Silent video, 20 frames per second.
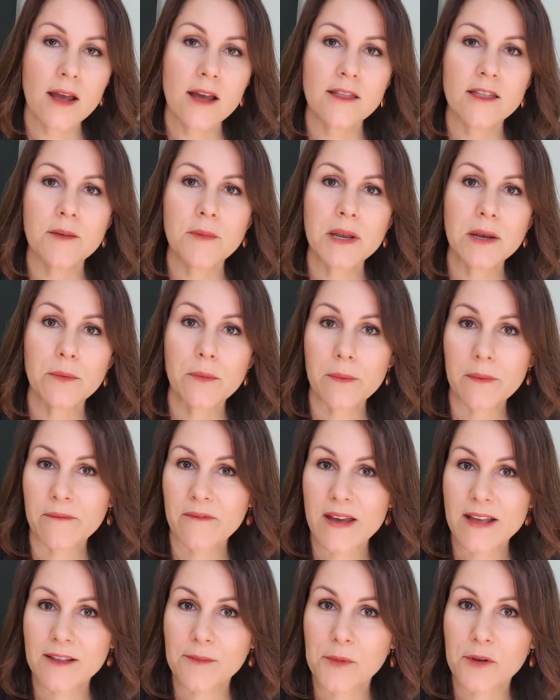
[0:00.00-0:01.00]
The minimum
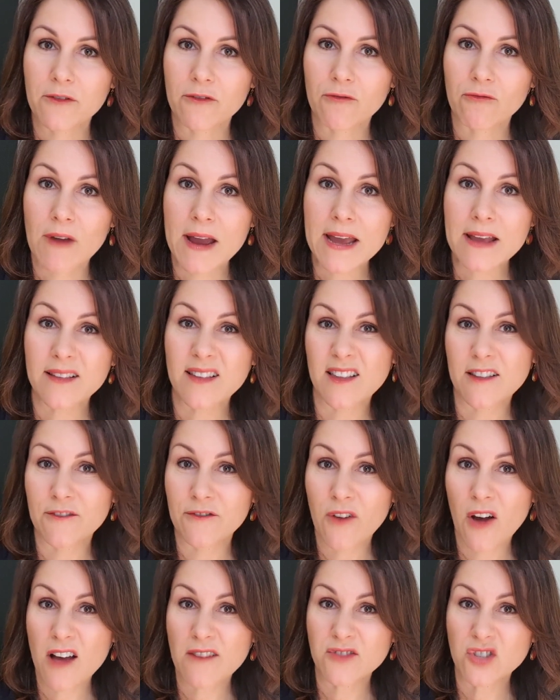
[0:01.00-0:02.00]
investment for RAIZ is
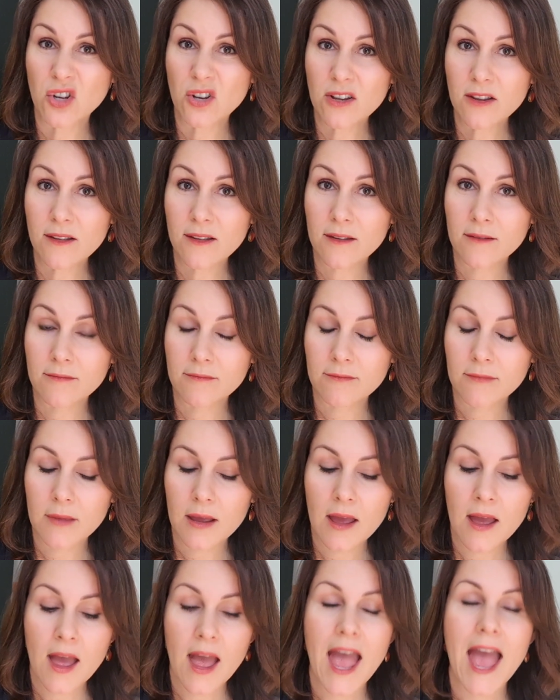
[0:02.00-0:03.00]
$5.
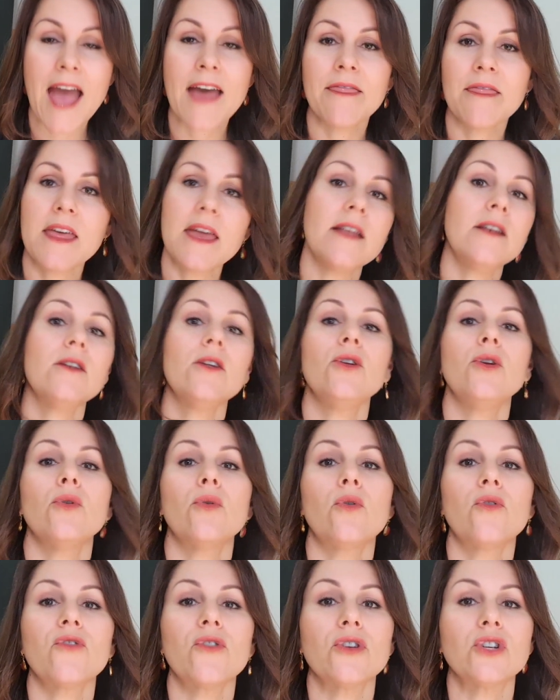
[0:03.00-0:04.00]
And then
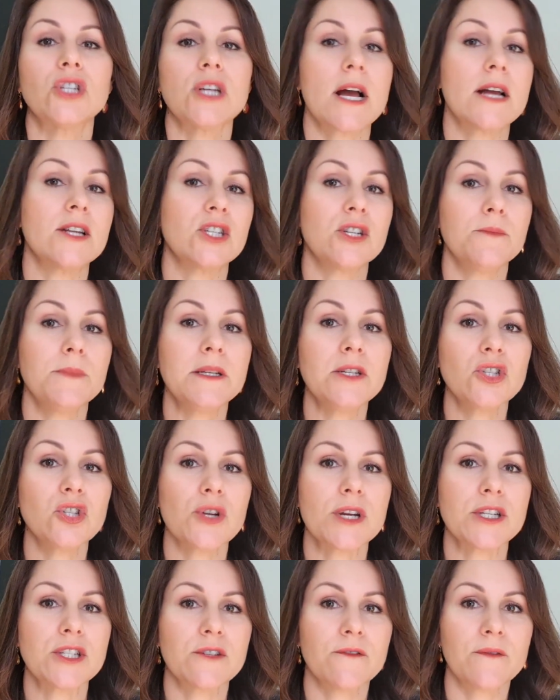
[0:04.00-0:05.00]
you're also charged an
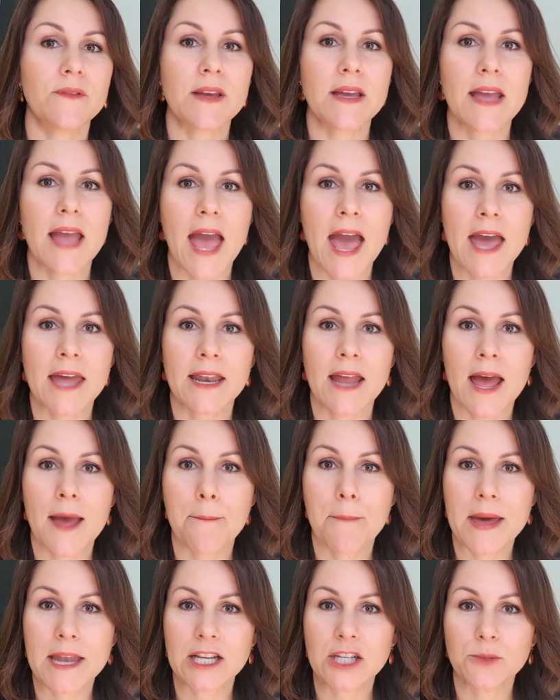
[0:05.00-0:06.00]
administration fee and a
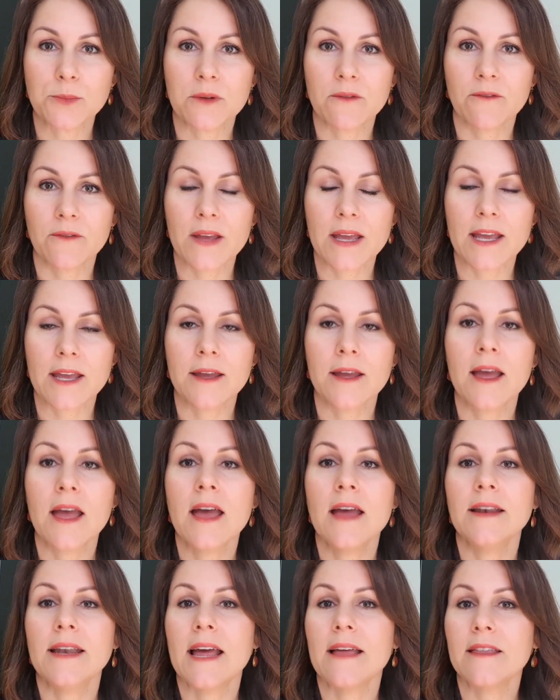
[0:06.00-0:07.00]
management fee.
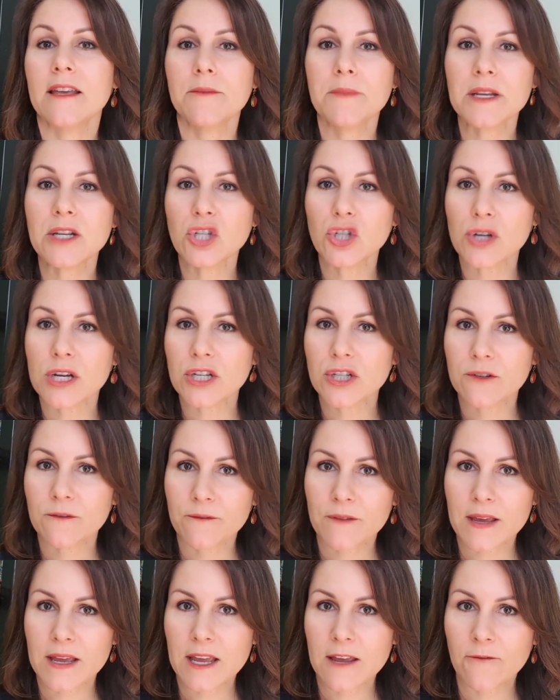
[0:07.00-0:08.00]
Now the administration
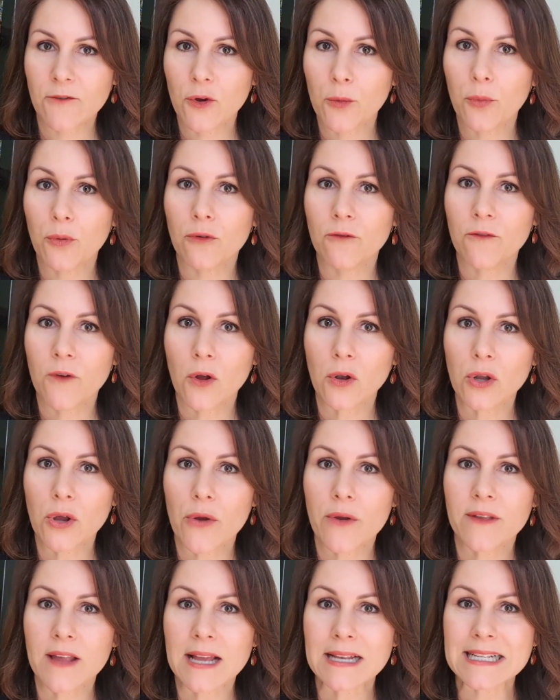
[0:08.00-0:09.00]
fee, if your portfolio
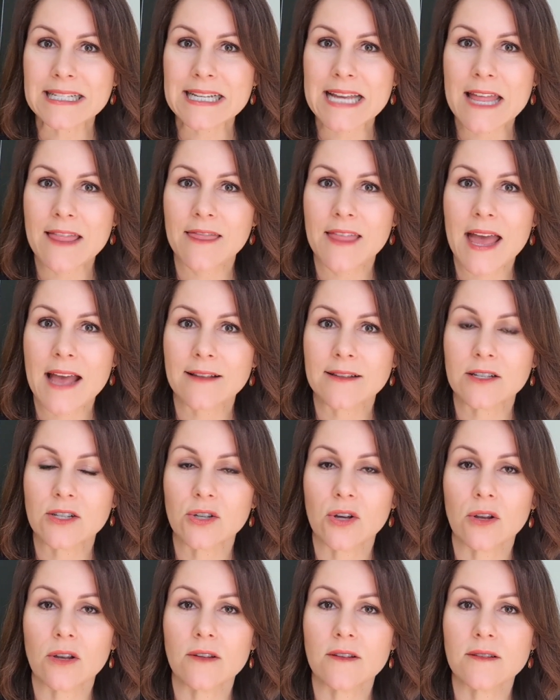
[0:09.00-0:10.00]
is under
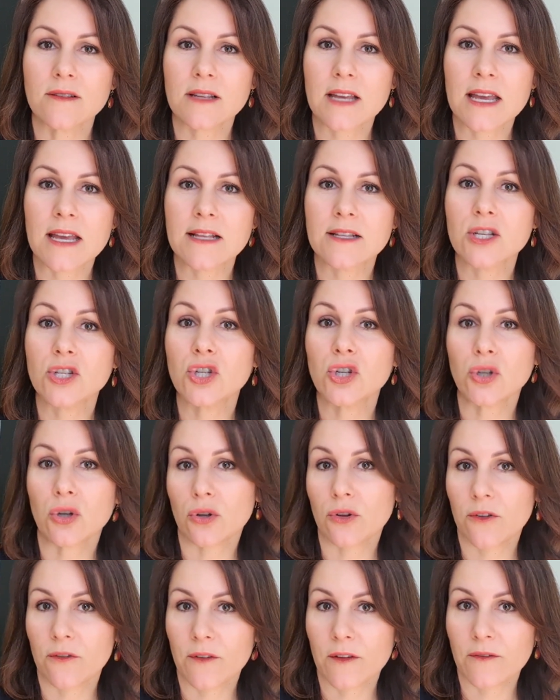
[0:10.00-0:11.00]
$10,000, is
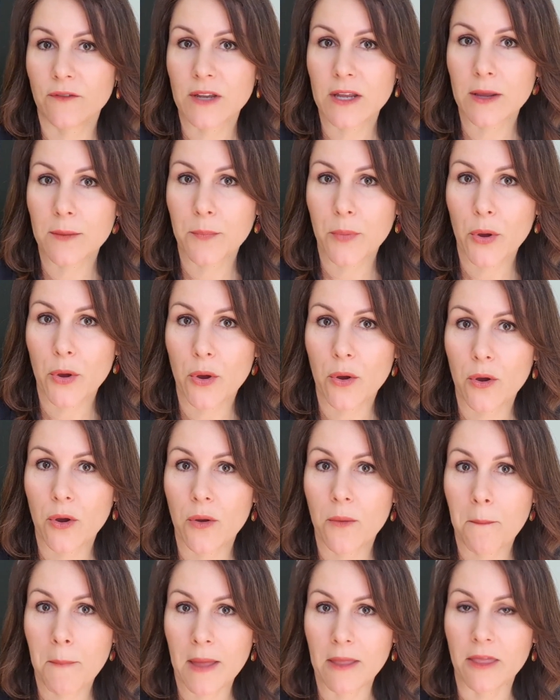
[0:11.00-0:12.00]
$2.50
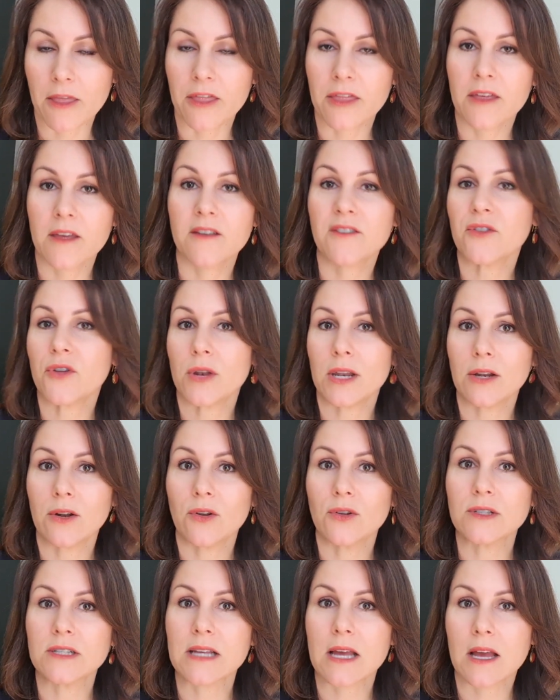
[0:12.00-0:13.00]
per month, as
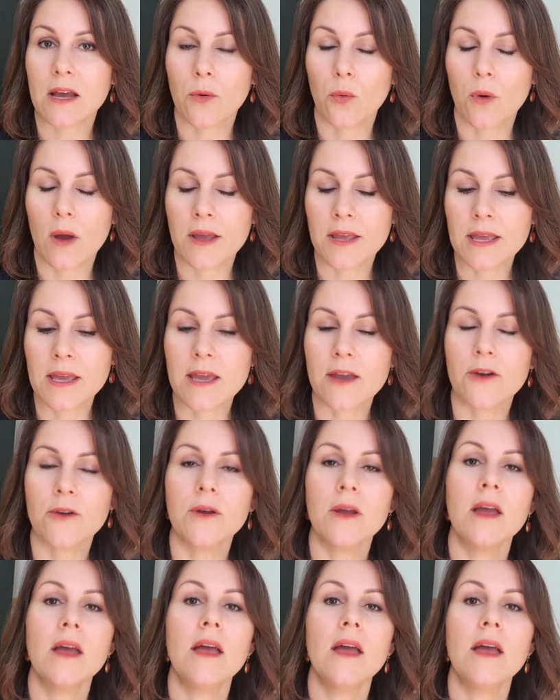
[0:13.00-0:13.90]
$30 a year.